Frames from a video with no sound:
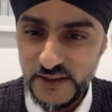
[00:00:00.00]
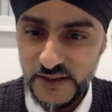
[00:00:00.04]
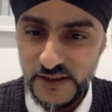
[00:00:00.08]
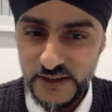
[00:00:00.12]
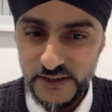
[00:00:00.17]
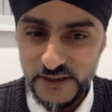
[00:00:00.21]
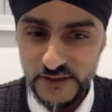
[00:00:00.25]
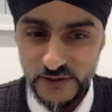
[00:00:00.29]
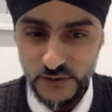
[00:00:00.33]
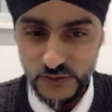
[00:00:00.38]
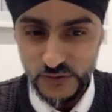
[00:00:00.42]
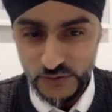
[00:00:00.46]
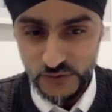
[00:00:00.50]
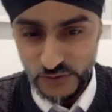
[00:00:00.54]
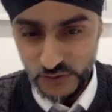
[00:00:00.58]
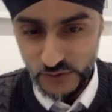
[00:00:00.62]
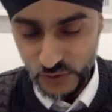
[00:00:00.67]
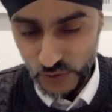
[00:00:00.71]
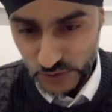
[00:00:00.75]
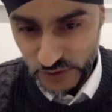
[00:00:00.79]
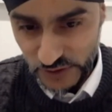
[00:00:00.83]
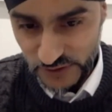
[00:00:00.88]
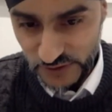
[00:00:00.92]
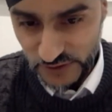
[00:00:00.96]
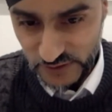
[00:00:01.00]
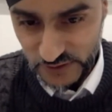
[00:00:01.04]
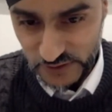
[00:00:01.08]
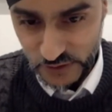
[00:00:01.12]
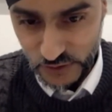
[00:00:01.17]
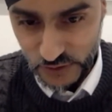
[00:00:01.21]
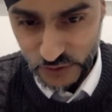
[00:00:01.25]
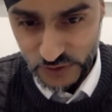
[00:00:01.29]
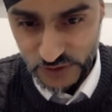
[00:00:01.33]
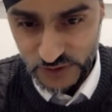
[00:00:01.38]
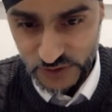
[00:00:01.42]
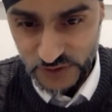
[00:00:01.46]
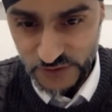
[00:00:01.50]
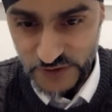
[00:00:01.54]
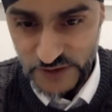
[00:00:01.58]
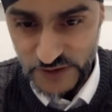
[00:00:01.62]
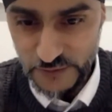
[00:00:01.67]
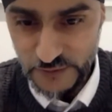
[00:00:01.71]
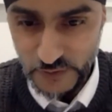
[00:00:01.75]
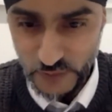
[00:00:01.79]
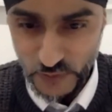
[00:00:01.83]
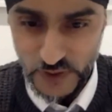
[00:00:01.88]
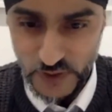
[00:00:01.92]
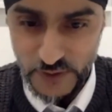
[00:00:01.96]
And all this
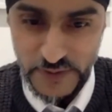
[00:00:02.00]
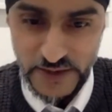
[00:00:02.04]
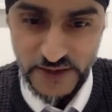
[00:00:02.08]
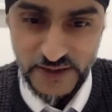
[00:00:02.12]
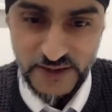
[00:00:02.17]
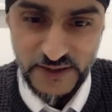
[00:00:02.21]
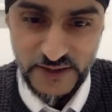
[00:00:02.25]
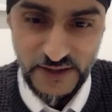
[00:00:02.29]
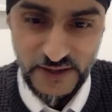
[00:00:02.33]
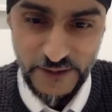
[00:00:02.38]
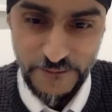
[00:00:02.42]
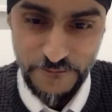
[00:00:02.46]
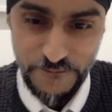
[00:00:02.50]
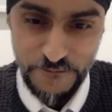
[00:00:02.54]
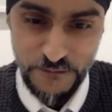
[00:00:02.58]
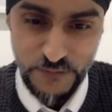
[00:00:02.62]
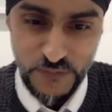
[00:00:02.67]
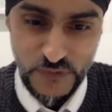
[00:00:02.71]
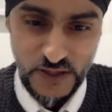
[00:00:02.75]
investment we're making